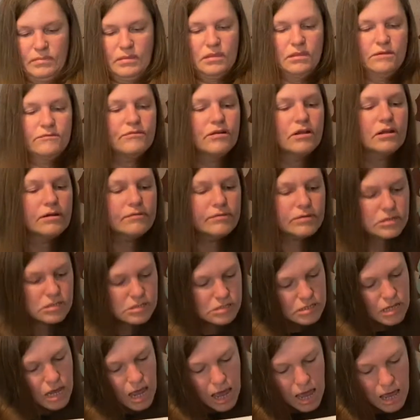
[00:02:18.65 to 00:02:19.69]
The front of it
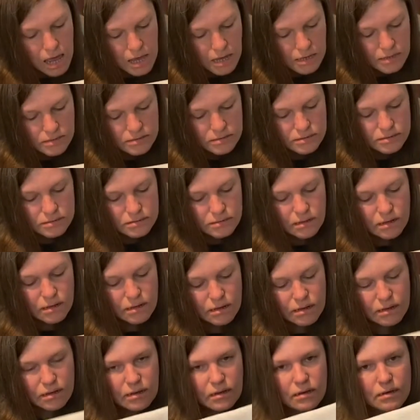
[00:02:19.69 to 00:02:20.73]
just has
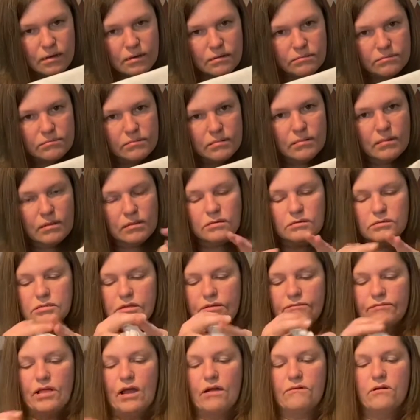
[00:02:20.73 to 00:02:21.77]
a little
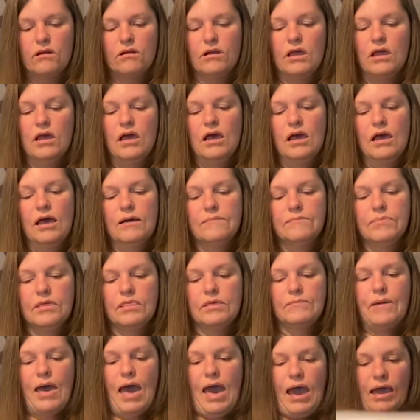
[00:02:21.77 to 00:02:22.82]
sunflower on it, but
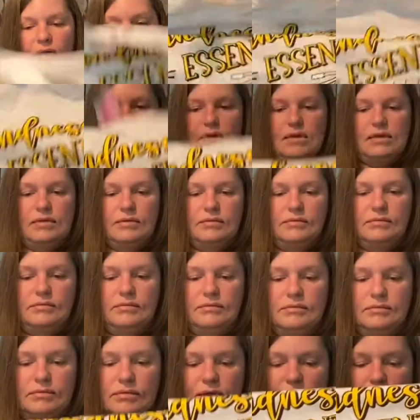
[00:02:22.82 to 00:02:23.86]
the back says
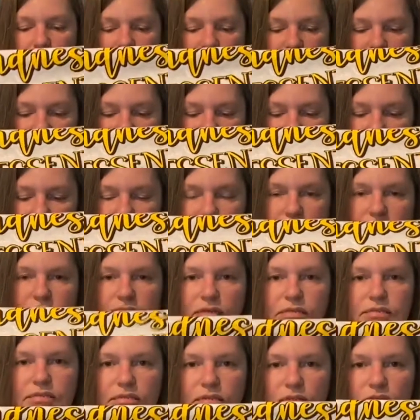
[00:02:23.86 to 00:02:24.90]
kindness is
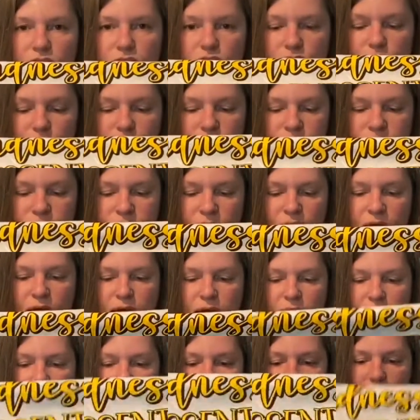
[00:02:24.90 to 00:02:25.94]
essential,
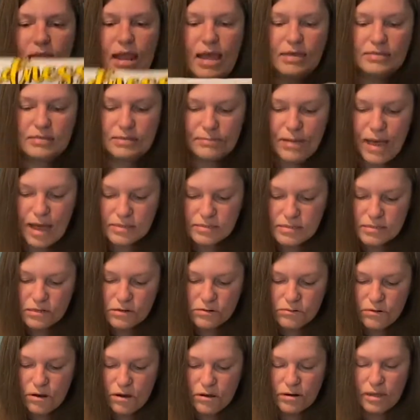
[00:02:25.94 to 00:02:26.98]
and it has a
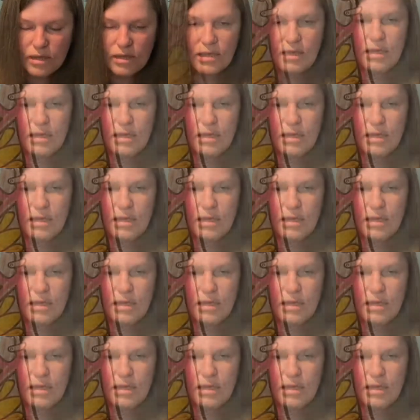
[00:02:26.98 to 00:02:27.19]
bicycle on it,